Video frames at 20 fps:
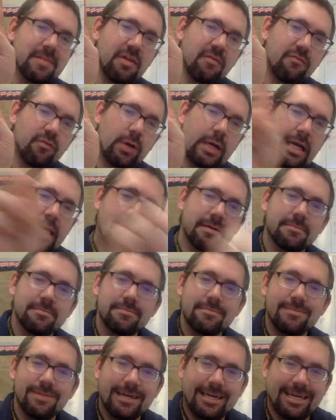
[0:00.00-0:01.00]
Free.
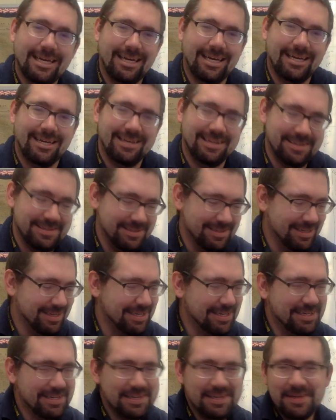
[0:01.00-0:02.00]

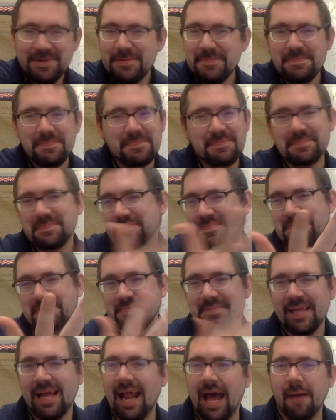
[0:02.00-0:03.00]

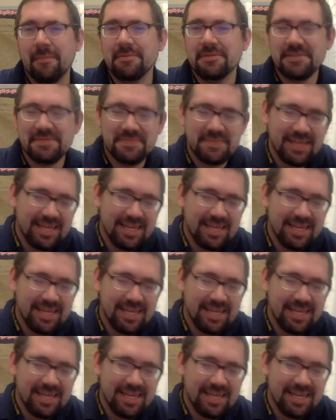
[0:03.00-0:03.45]
It happens.